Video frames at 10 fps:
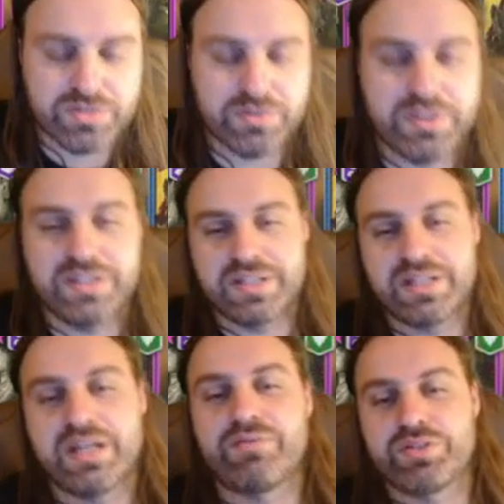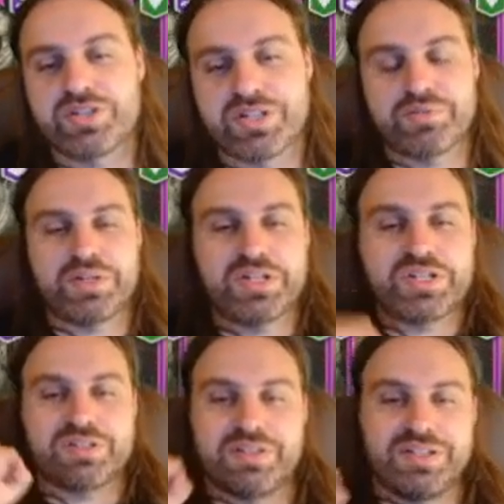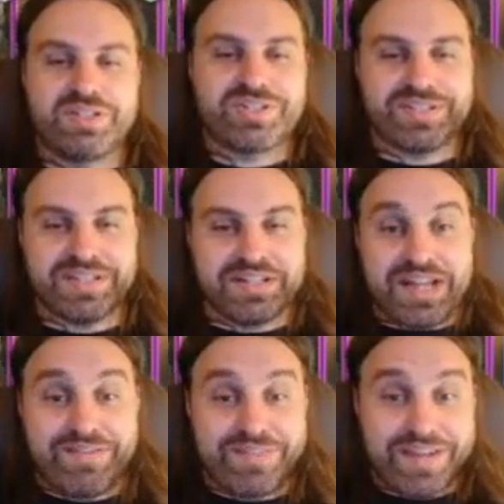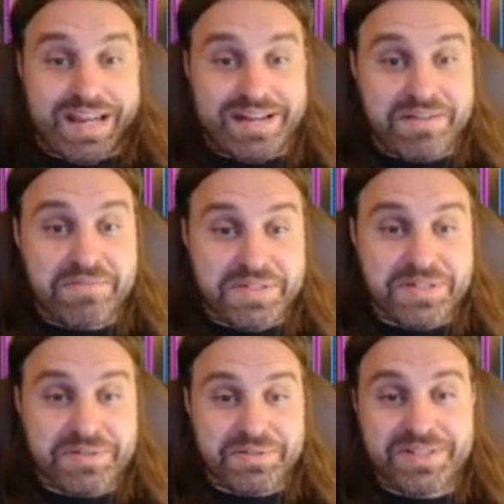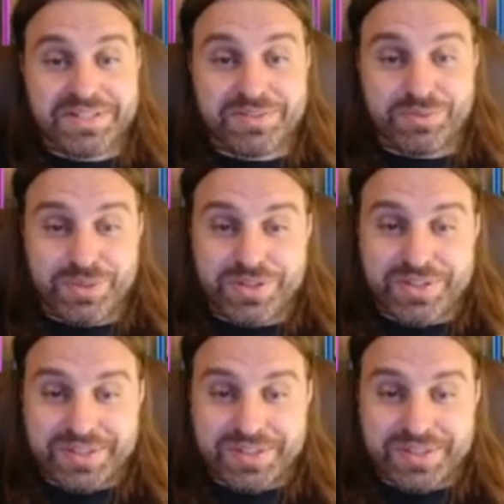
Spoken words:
he did have regeneration. He just didn't have any regeneration with